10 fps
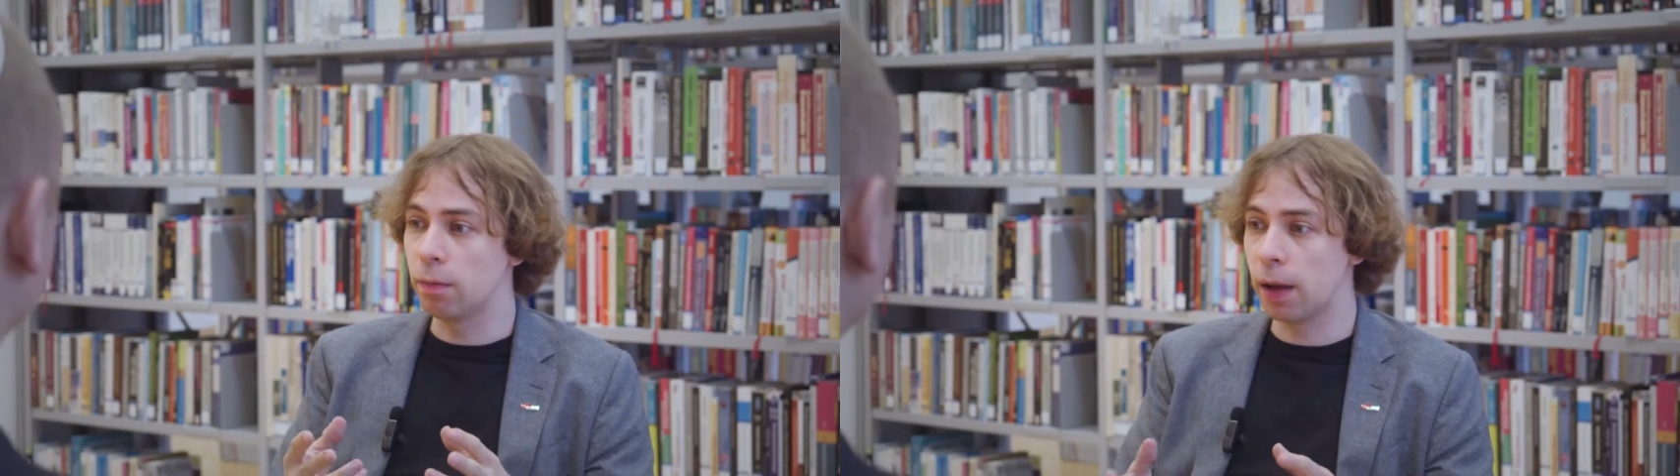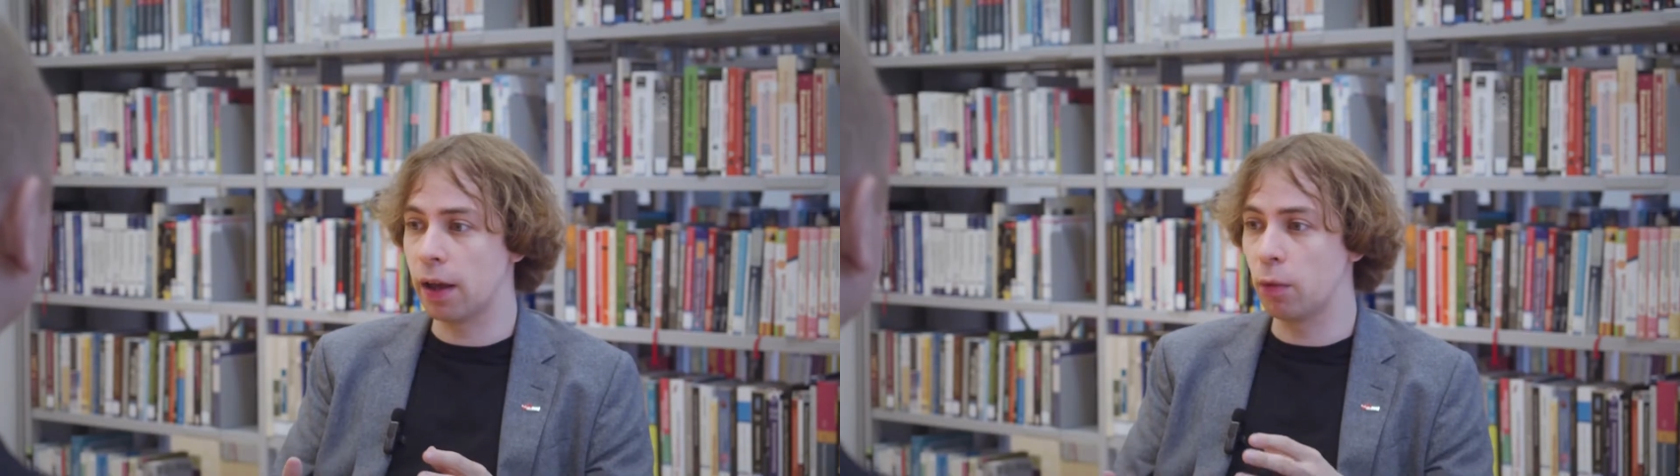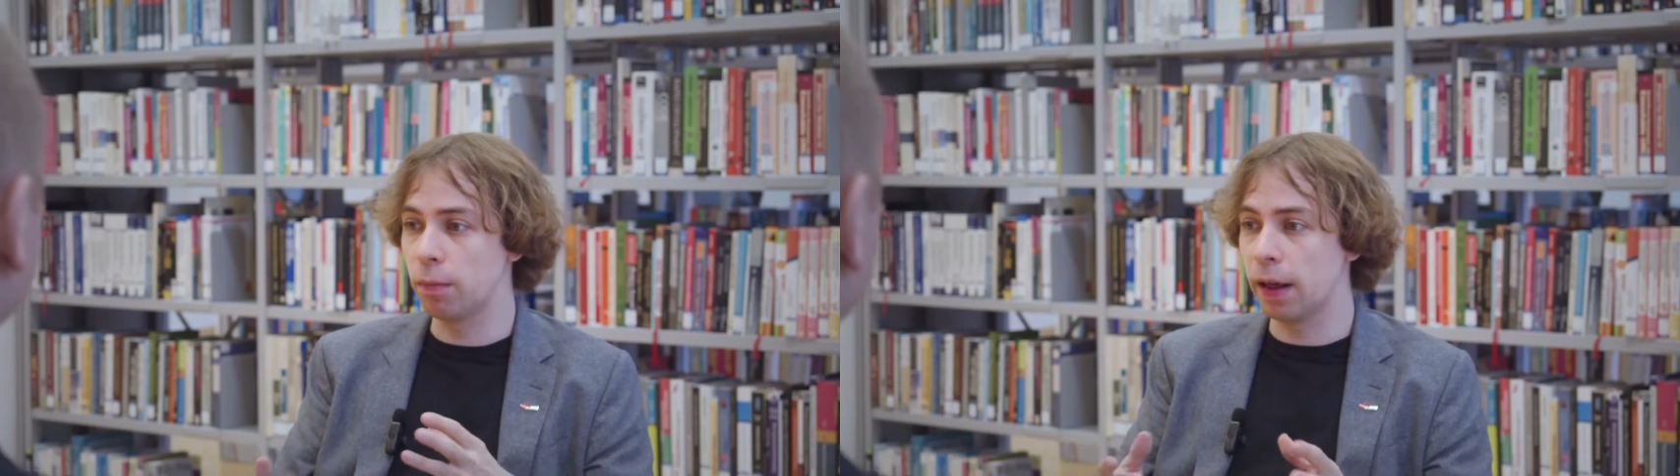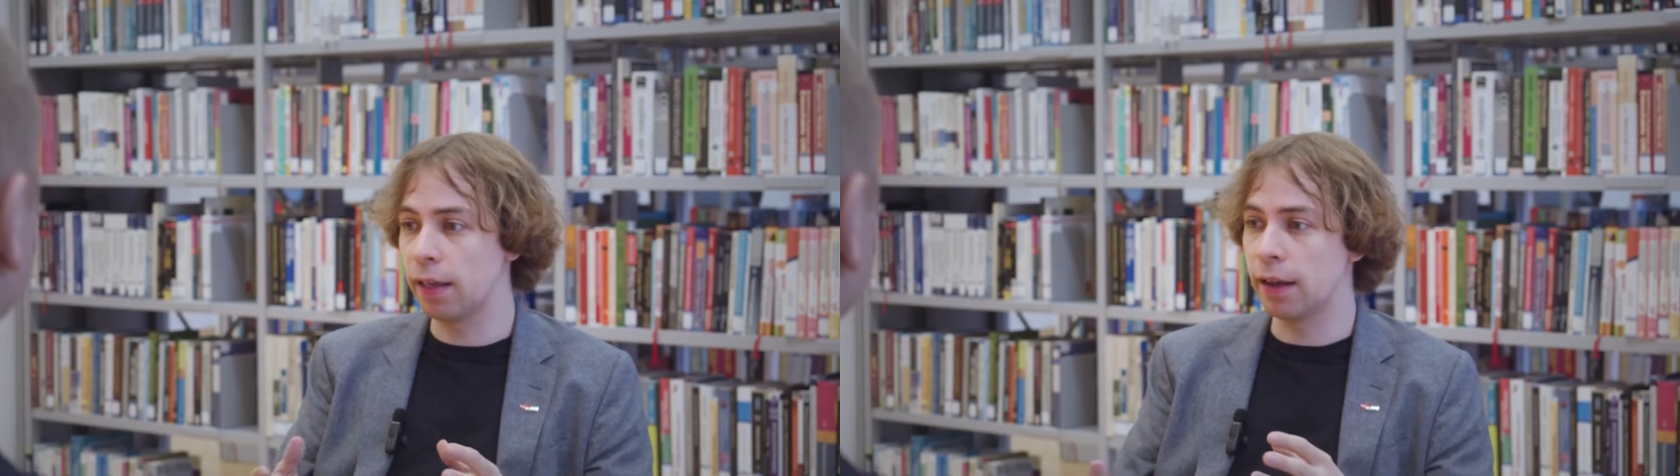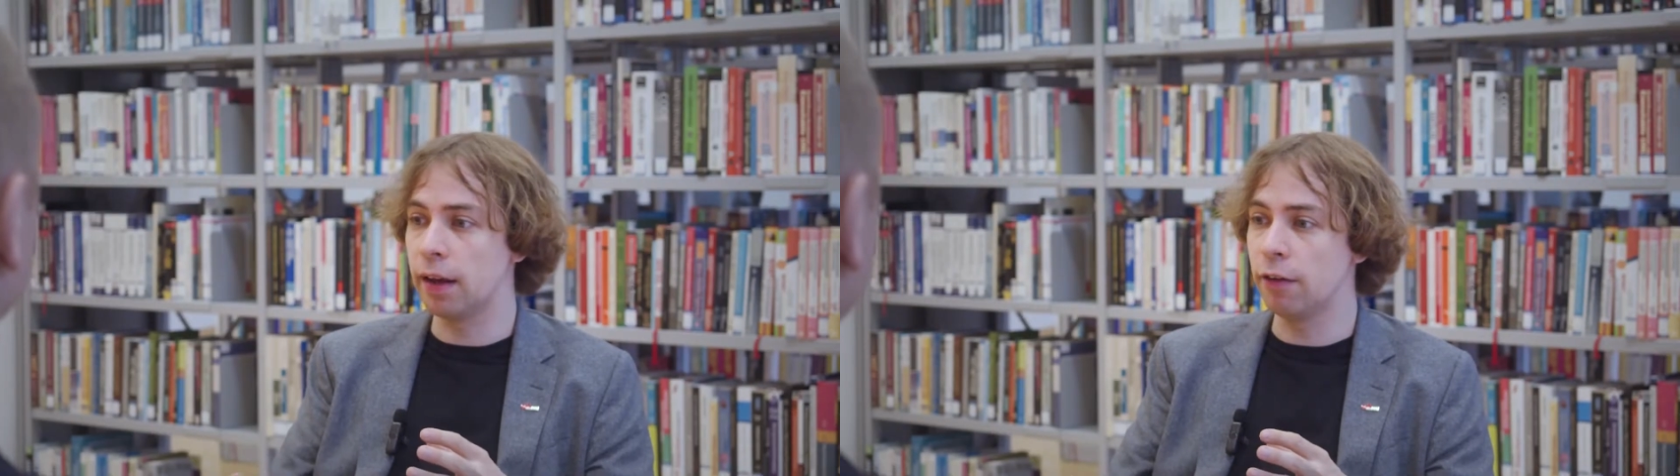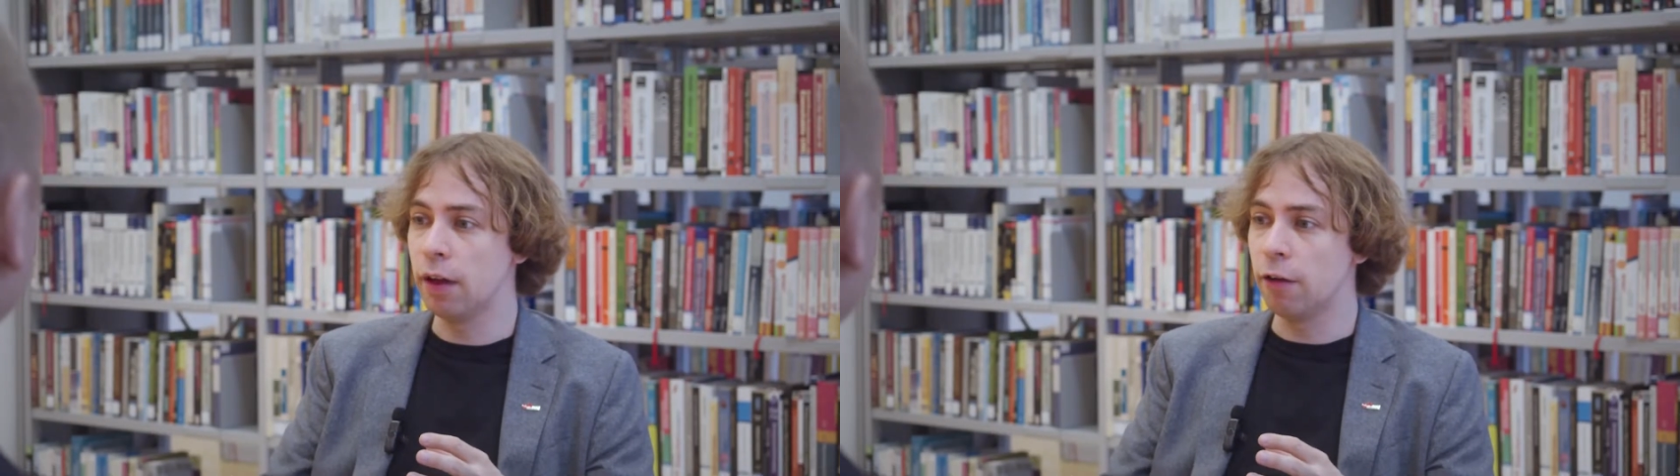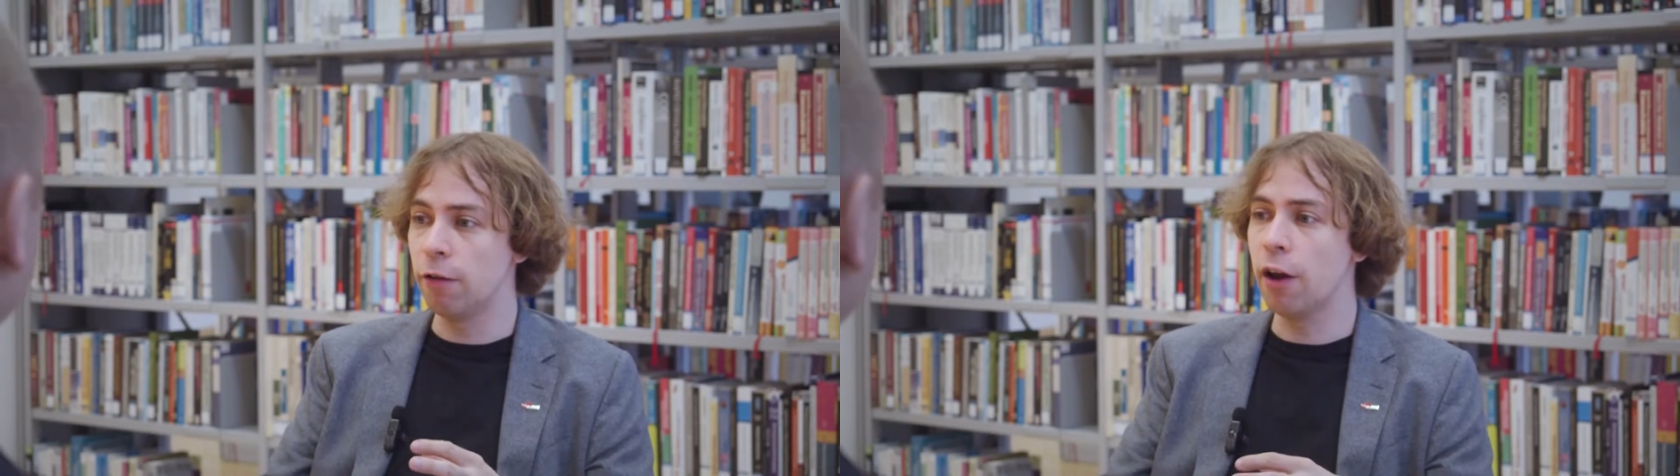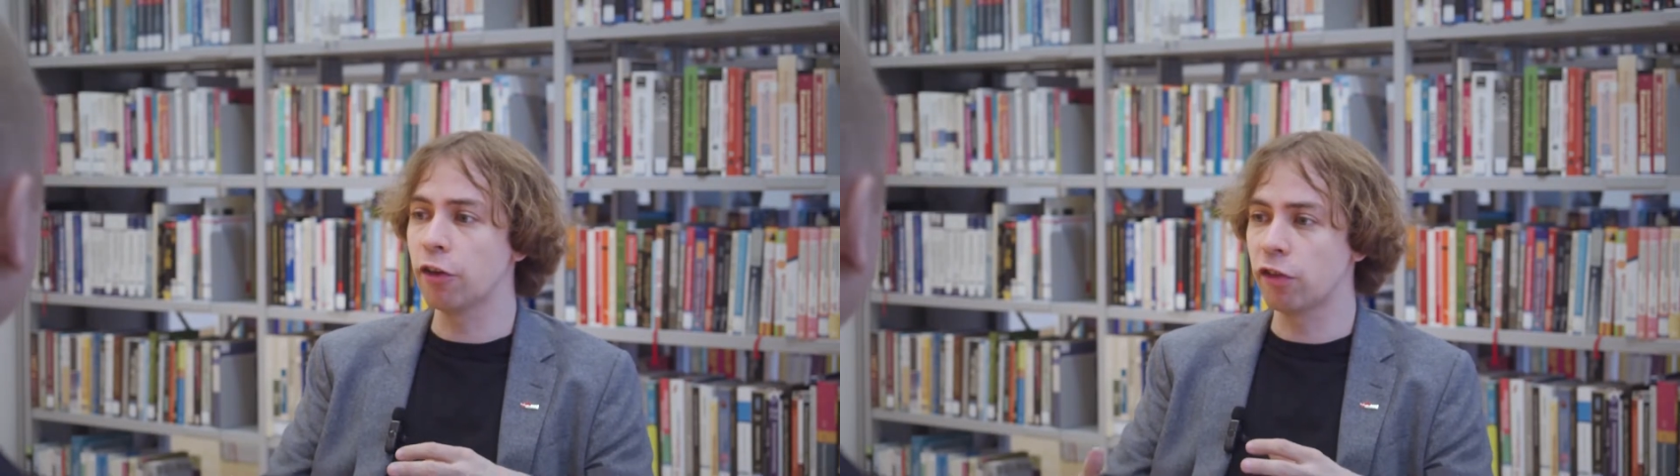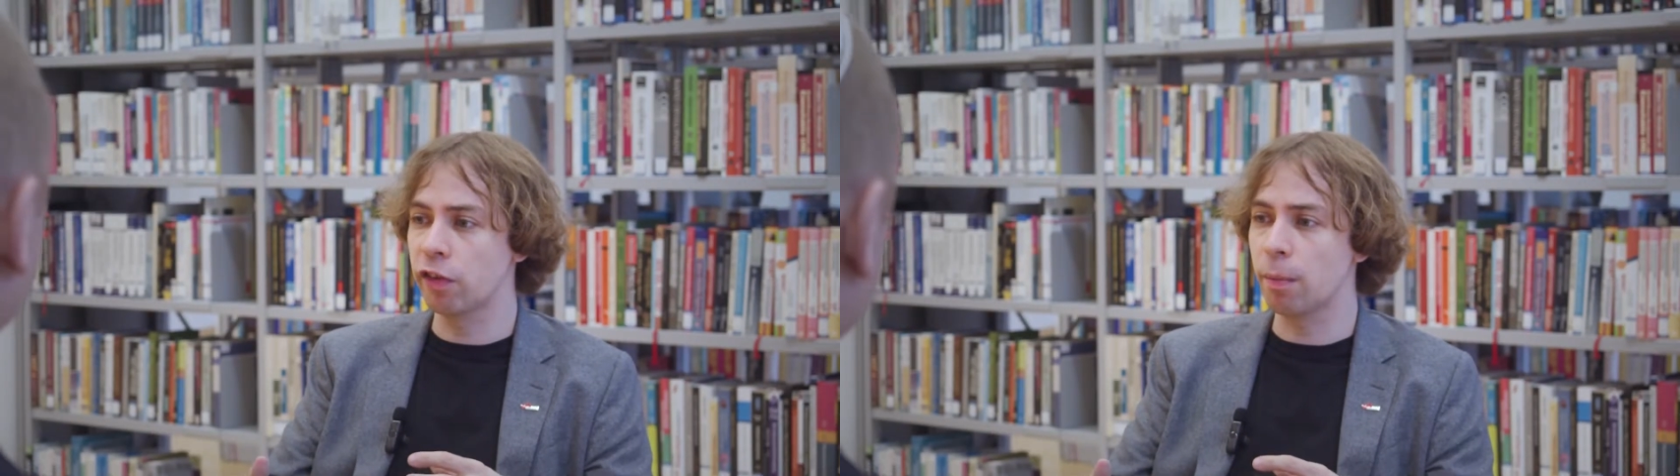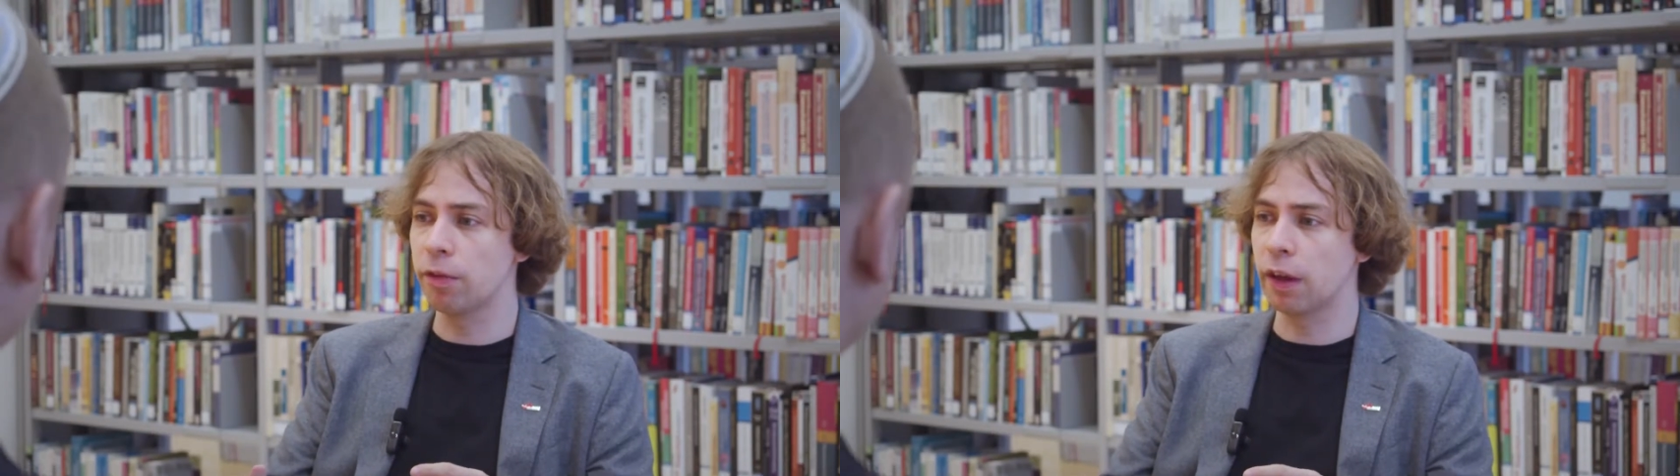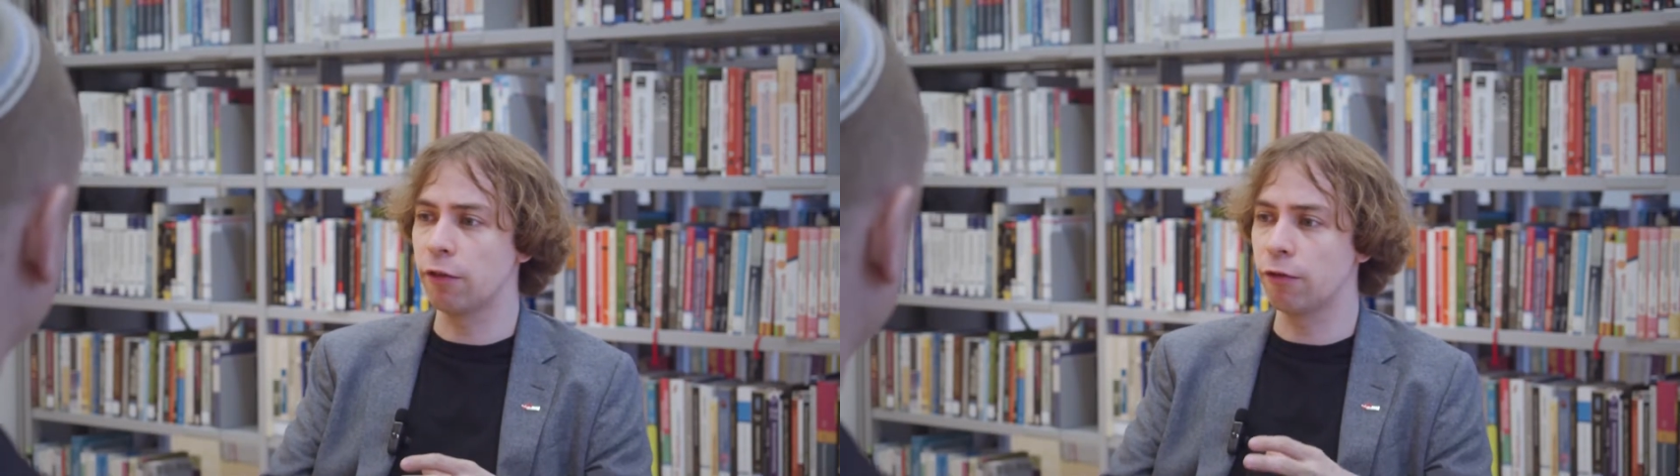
spy would basically flush something